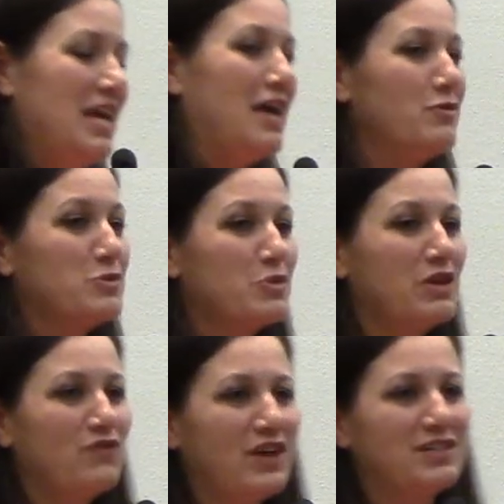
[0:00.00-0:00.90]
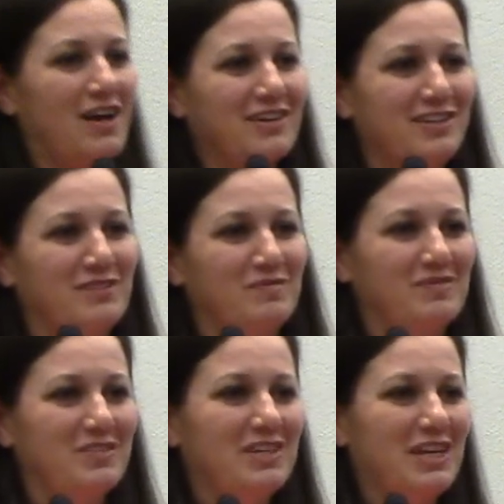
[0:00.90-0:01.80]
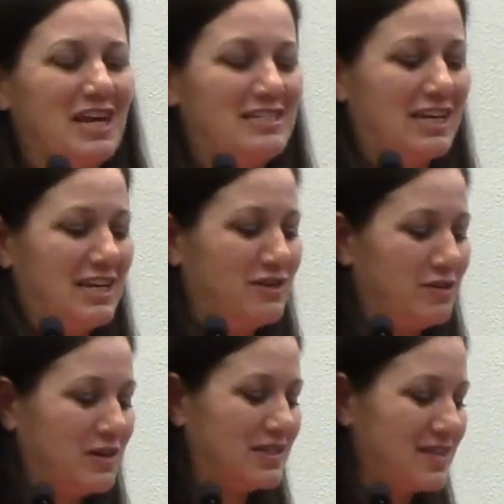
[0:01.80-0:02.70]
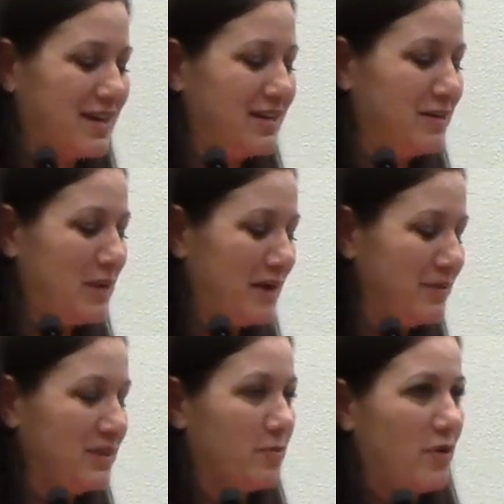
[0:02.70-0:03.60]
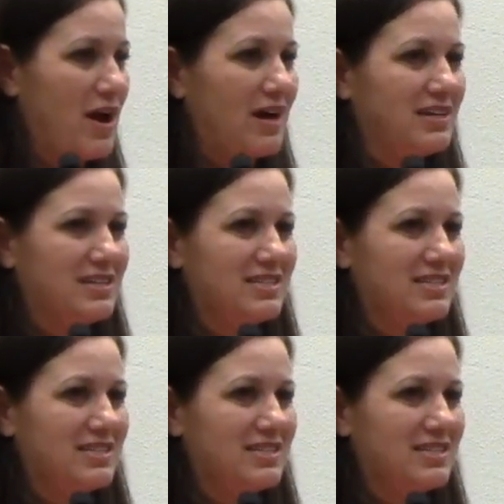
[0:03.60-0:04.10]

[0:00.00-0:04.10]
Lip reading: It was really fun talking and getting her excited about the brand.